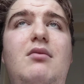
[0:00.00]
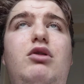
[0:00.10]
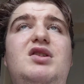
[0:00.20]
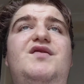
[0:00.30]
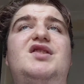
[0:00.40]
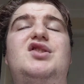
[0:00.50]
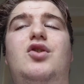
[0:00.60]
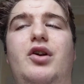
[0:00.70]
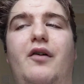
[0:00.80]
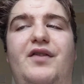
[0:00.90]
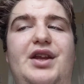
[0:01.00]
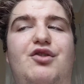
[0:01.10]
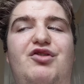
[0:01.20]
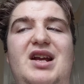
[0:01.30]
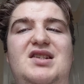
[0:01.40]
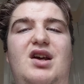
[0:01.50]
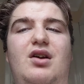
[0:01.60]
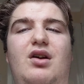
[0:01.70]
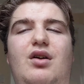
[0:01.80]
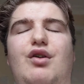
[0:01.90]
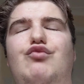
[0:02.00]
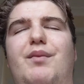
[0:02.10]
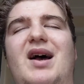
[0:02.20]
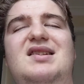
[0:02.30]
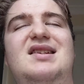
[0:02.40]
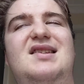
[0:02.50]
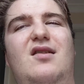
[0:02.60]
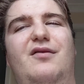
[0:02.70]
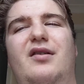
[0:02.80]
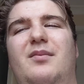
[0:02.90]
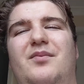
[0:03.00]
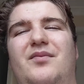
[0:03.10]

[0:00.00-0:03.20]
Plus, the sword of the creator repairs itself.